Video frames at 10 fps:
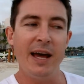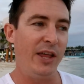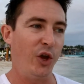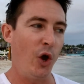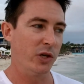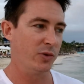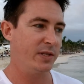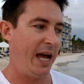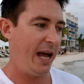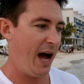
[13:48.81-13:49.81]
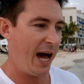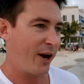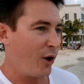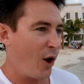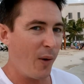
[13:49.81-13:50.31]
And the girls would say, I
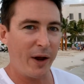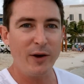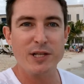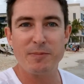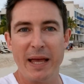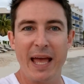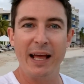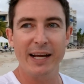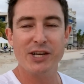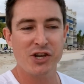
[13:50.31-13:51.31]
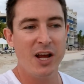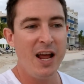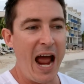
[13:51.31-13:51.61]
don't know, I don't speak English.